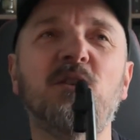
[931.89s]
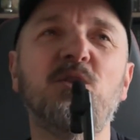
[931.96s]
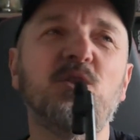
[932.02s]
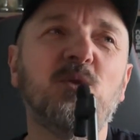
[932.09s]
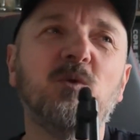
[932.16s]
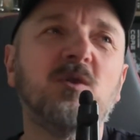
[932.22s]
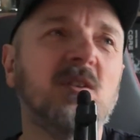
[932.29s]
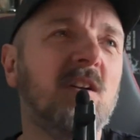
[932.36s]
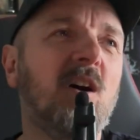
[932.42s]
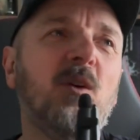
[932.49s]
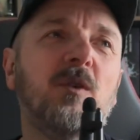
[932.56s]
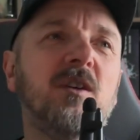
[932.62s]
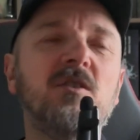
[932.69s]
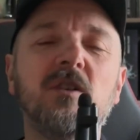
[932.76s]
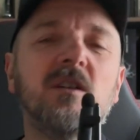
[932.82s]
Jules
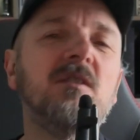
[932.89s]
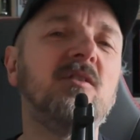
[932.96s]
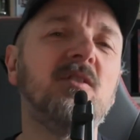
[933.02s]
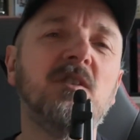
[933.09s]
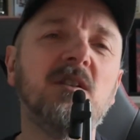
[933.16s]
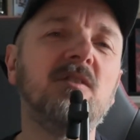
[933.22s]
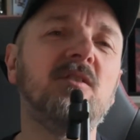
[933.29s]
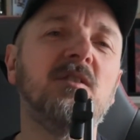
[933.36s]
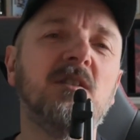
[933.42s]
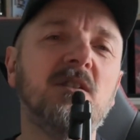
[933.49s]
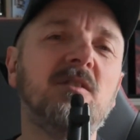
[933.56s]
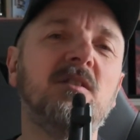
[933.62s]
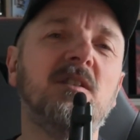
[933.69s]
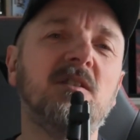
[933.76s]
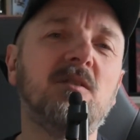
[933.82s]
alone is years and years and
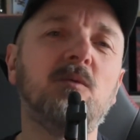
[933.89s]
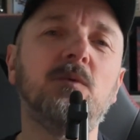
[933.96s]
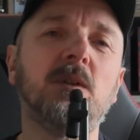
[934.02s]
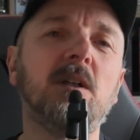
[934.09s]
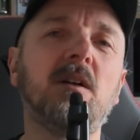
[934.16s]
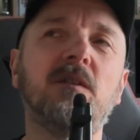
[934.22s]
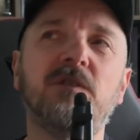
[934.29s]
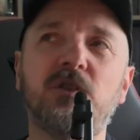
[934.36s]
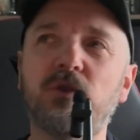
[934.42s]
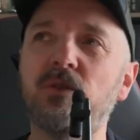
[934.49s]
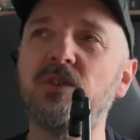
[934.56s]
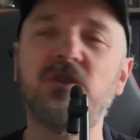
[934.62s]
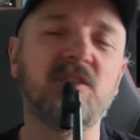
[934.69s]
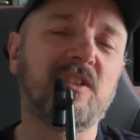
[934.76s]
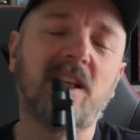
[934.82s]
years and years of work for sure,
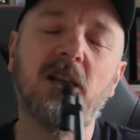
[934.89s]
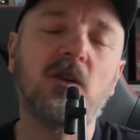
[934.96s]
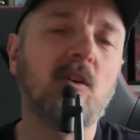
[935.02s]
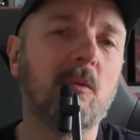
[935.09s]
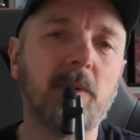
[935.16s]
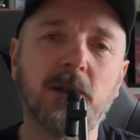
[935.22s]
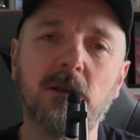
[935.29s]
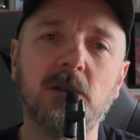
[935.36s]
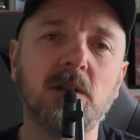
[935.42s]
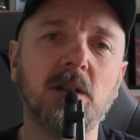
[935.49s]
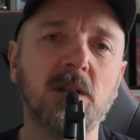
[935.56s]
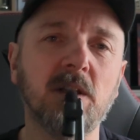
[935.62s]
just to get the comic done.